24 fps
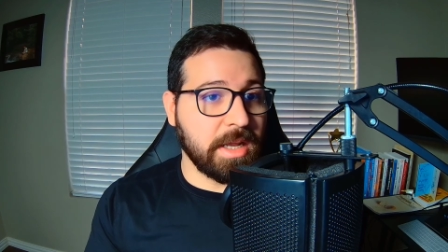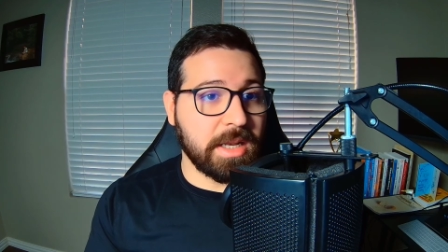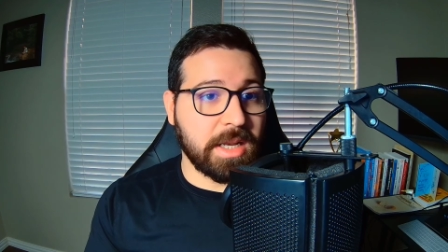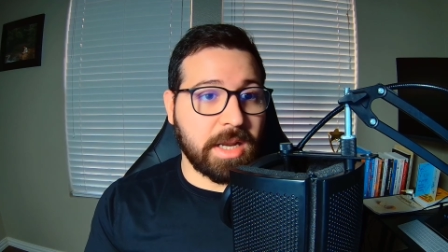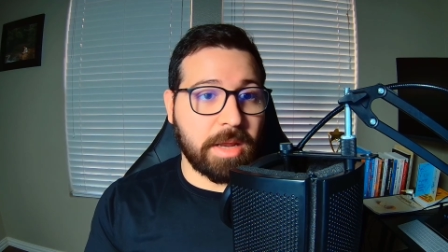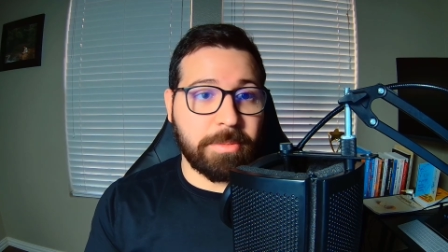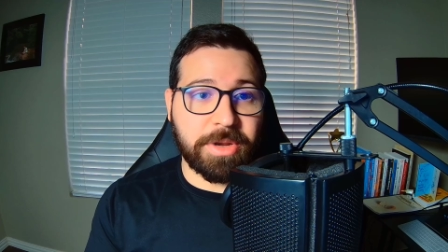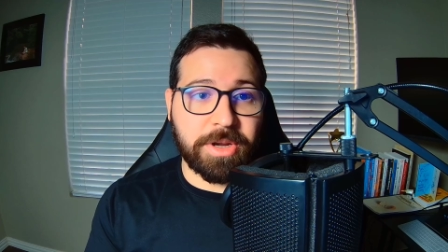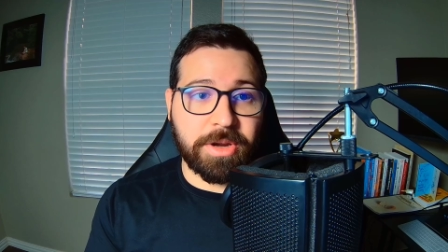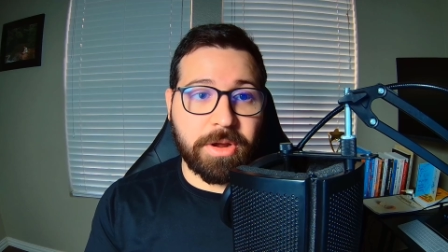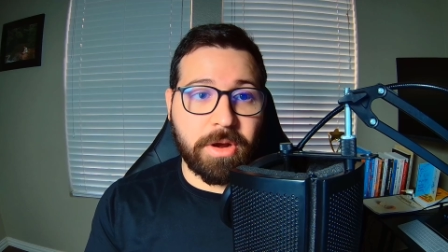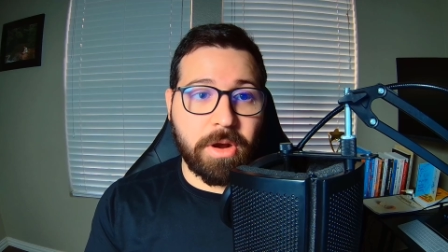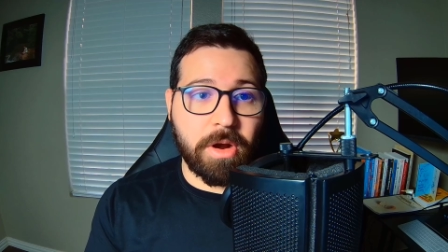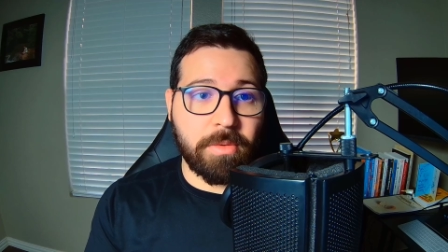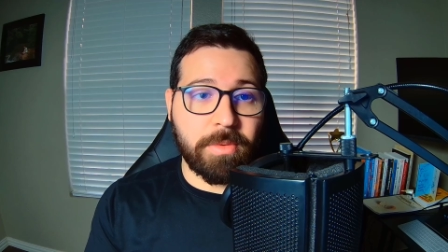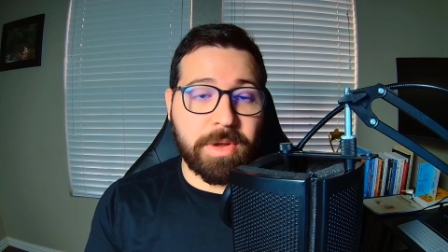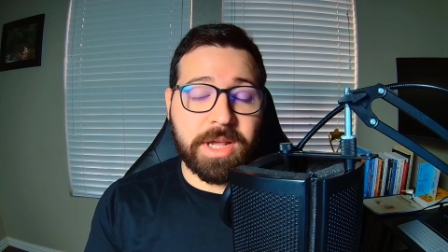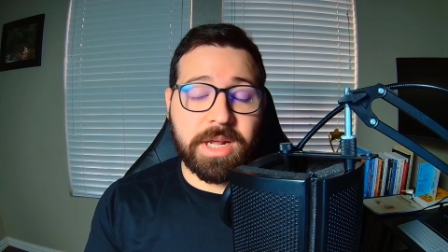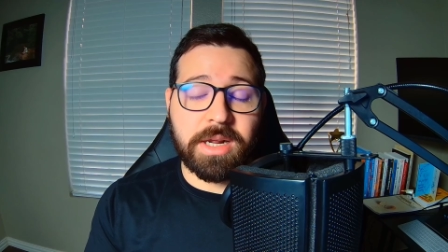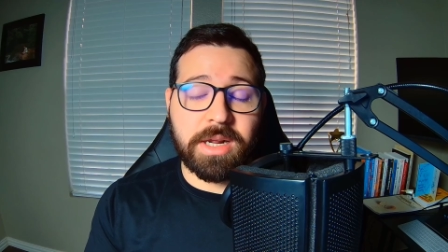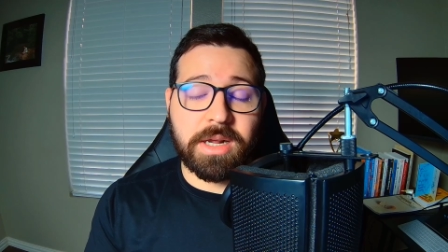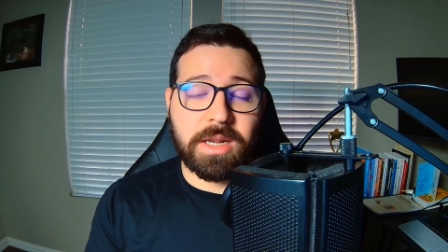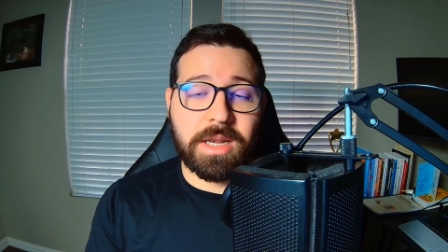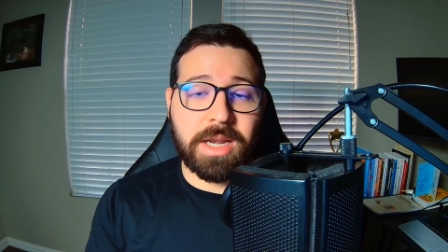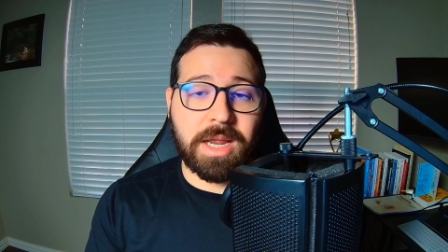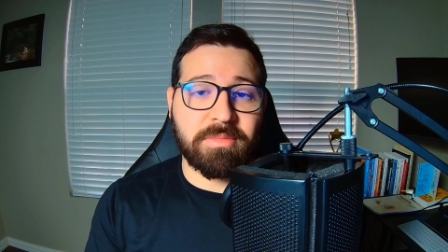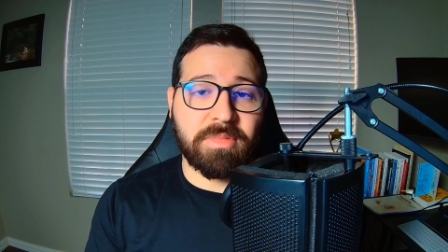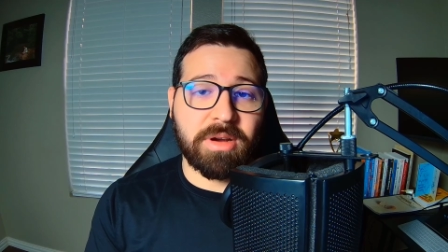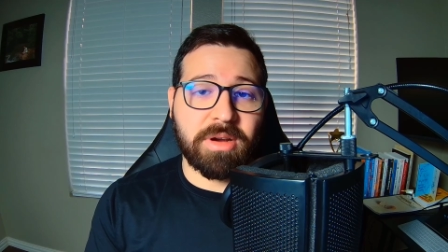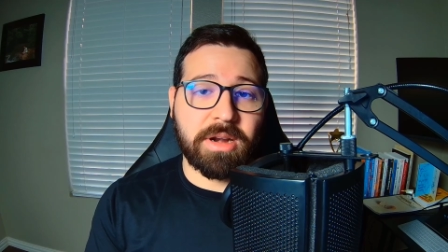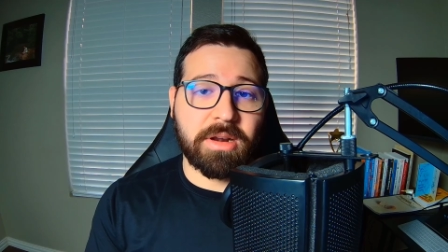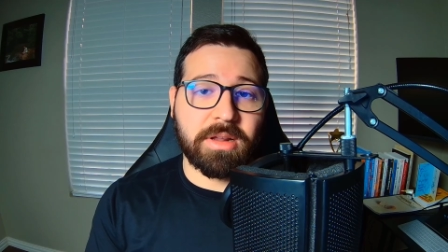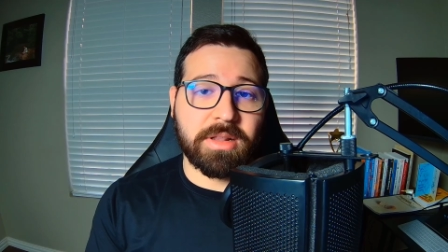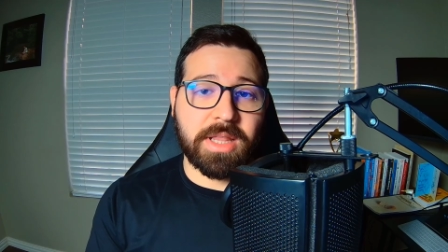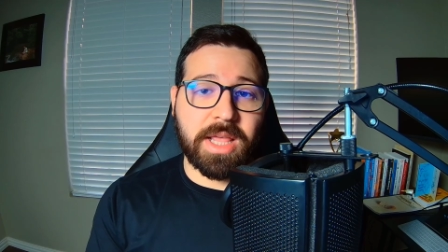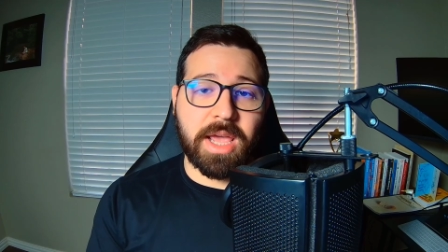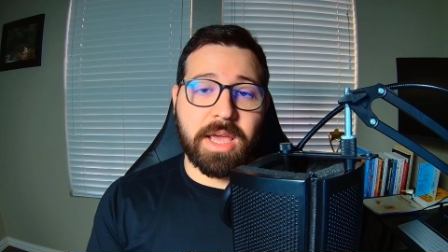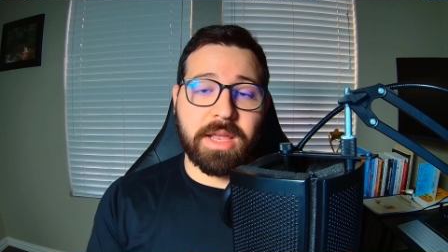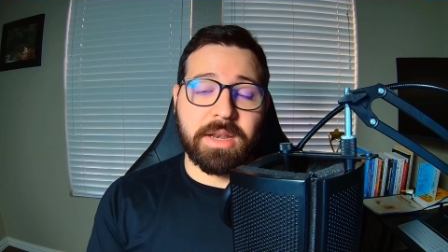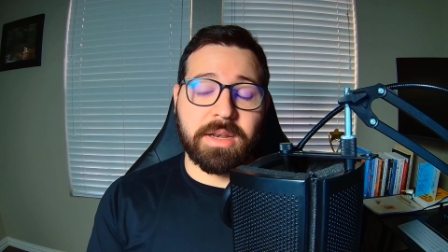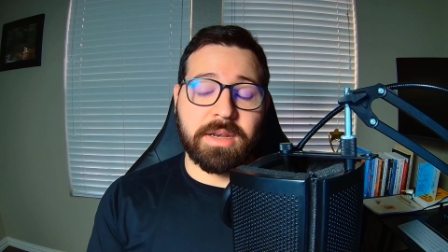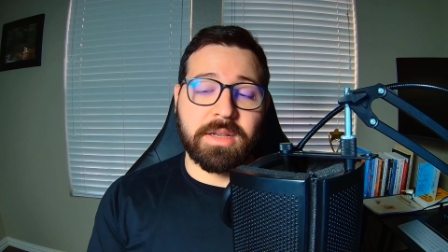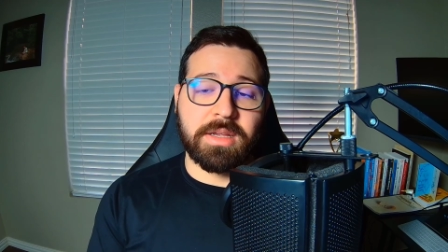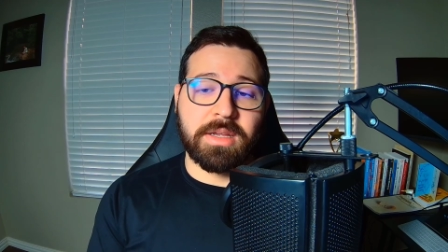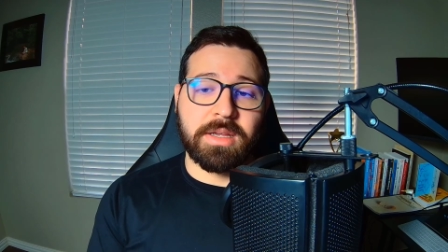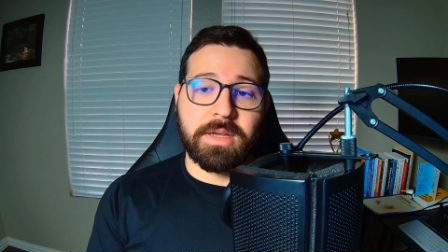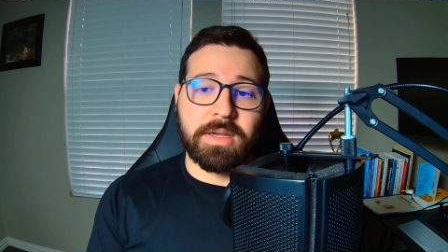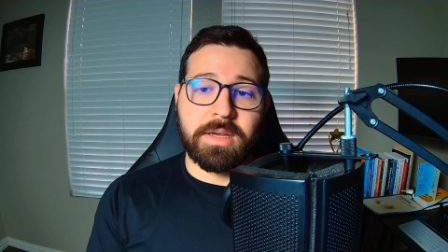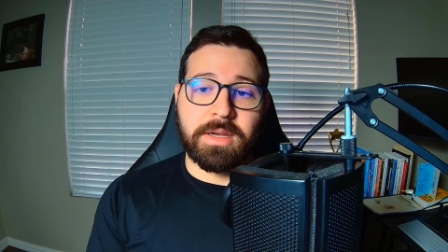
let me know and we can collaborate on that.